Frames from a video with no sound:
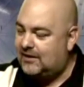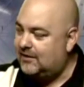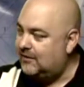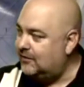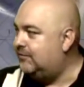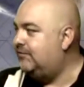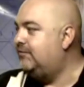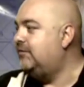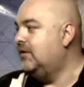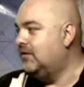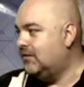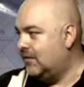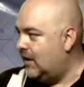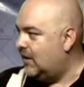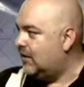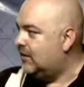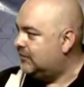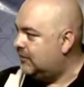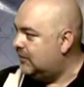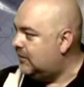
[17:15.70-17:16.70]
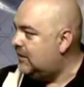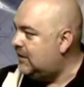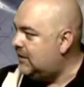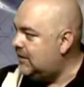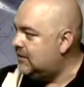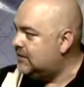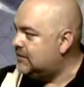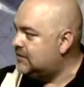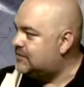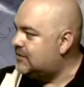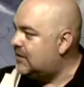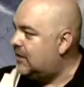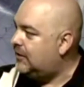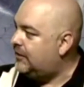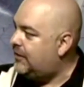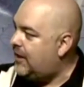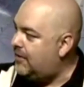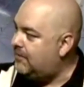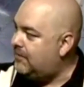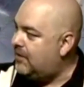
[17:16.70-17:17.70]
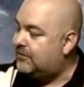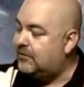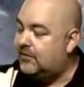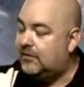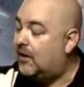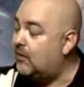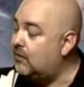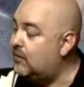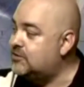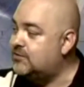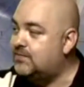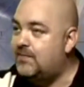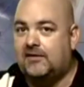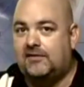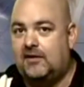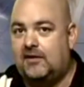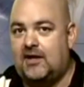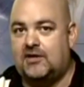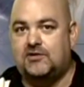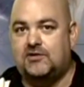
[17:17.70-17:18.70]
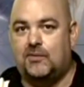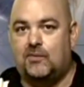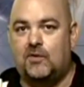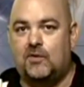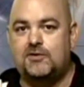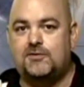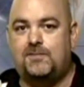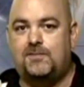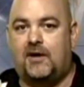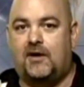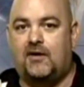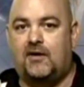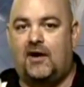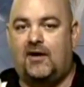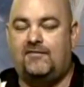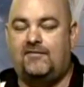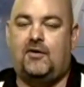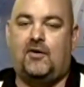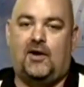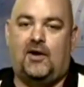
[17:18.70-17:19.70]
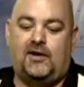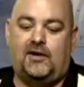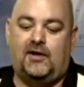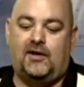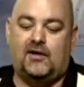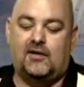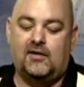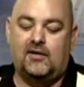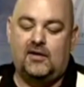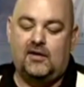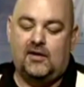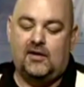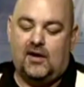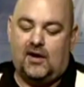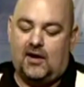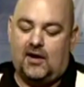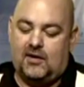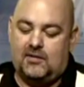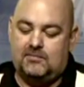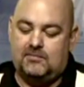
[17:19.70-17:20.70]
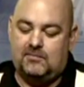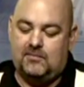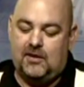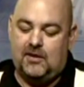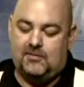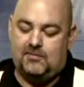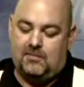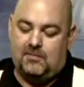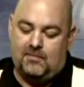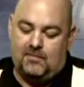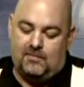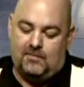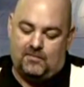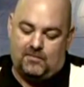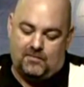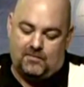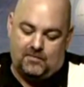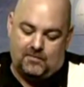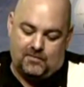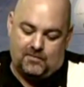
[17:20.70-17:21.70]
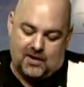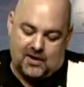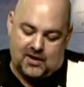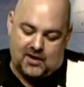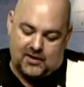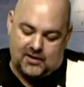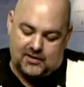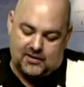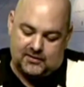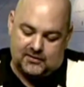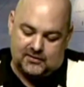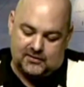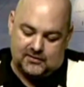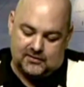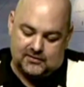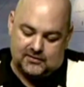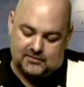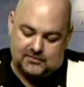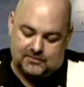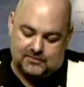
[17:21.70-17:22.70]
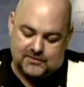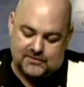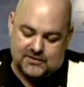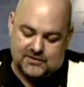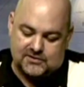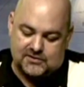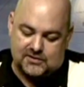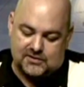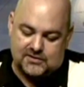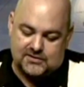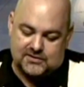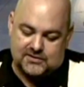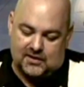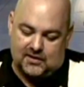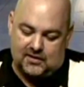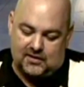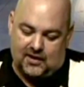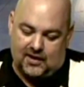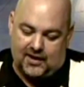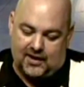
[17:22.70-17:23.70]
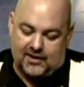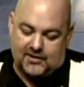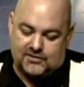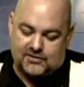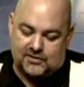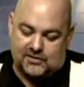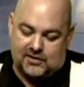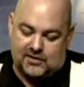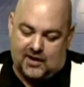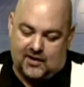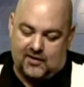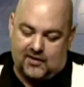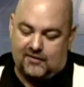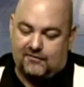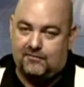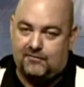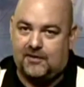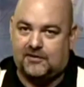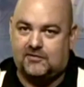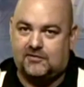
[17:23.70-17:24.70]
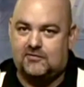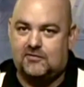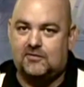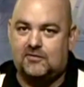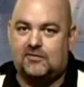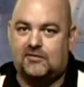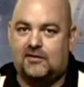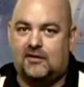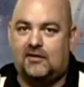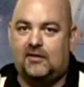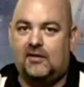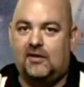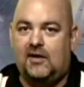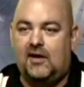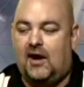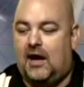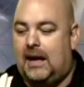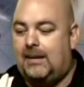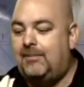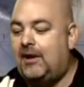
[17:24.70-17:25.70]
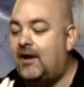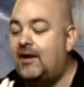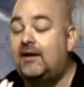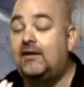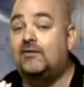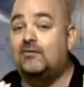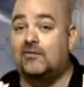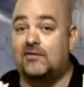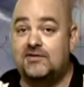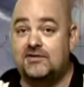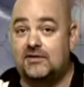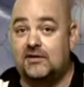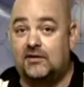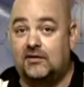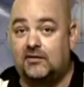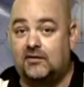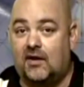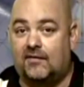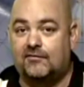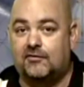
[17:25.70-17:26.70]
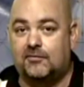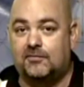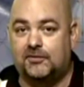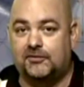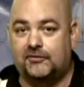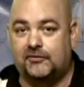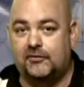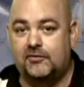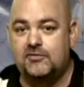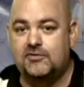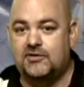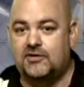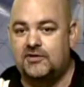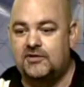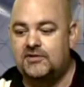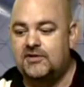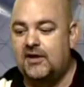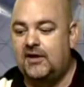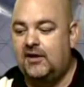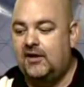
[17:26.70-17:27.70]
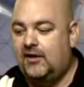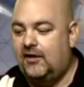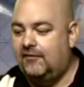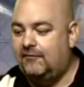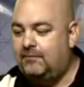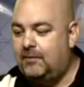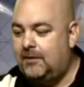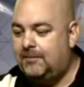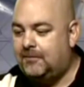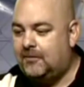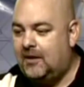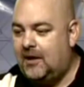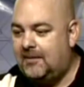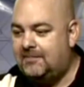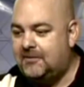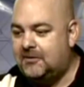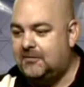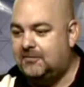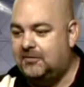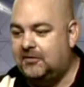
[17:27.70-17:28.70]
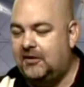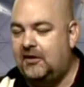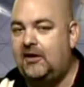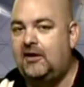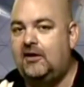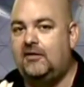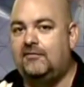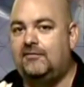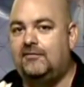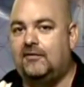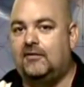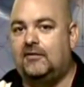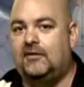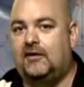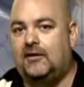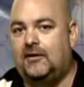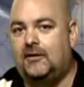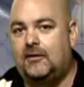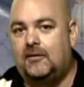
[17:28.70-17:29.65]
taken the fear out at the knees on that method. Now, which method actually works better, I have no idea. And my position is that I actually care enough about the truth that I'm not interested in comfortable delusions. If people happen to believe